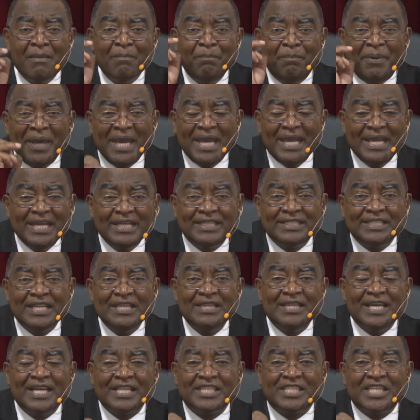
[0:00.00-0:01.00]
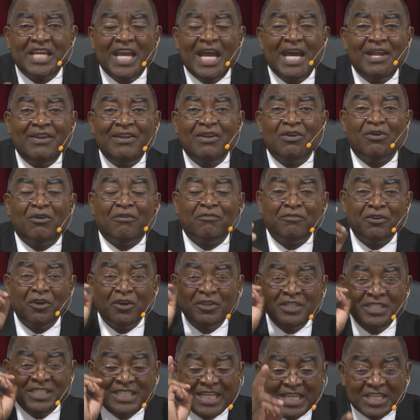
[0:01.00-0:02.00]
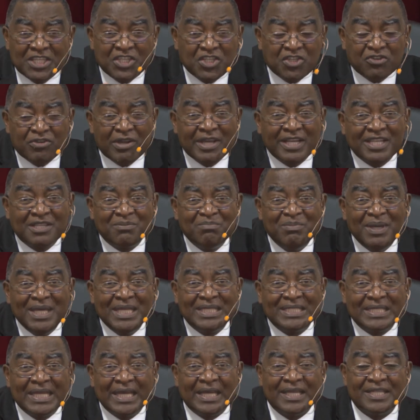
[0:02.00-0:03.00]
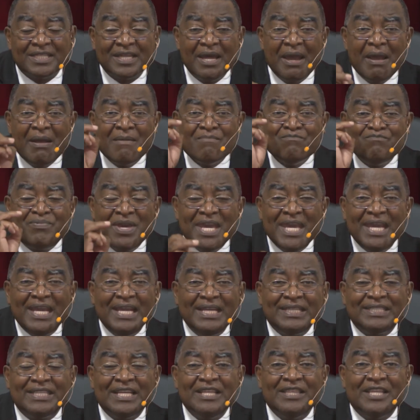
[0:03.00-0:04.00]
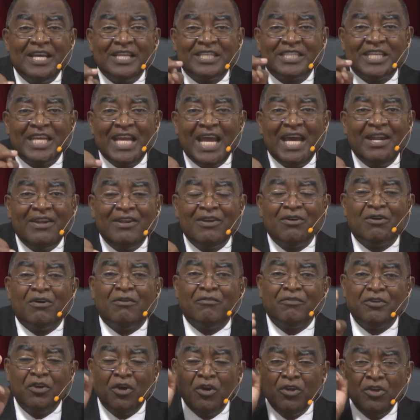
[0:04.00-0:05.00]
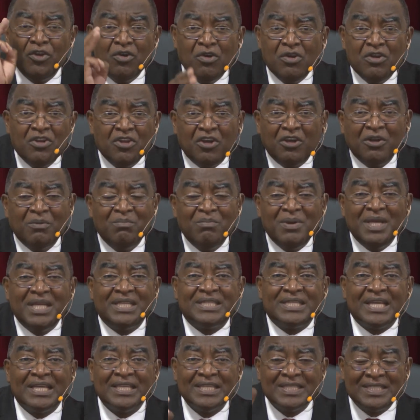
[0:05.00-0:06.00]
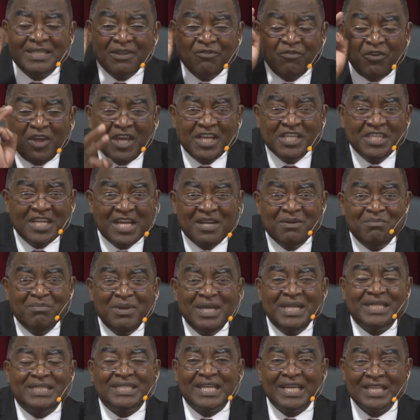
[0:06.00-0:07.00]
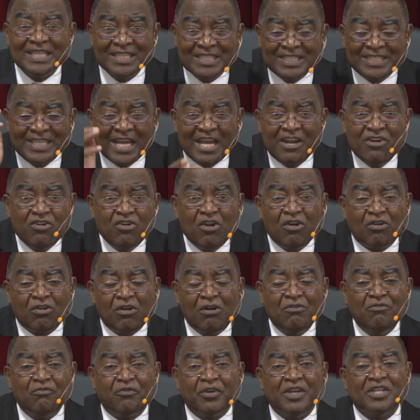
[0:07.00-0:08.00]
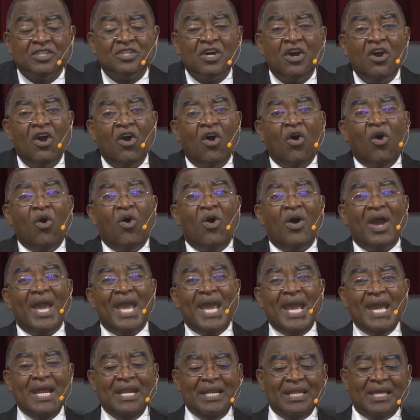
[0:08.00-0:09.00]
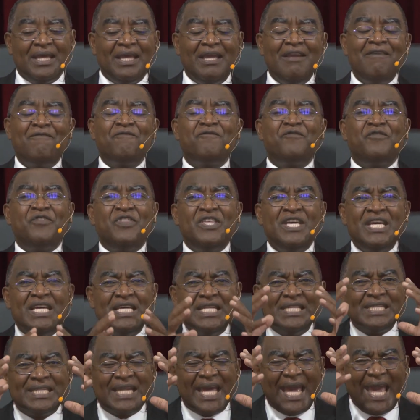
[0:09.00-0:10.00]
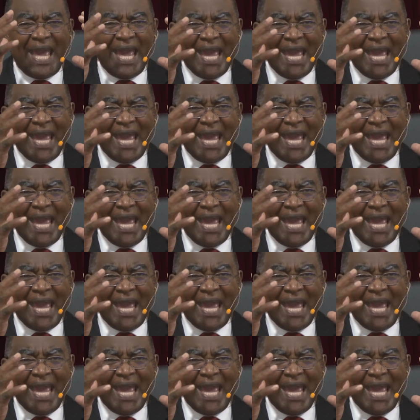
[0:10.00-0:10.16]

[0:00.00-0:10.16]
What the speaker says: be it in the chairing of your district meetings, be it in the chairing of your union meetings, division meetings, general conference, or any, if these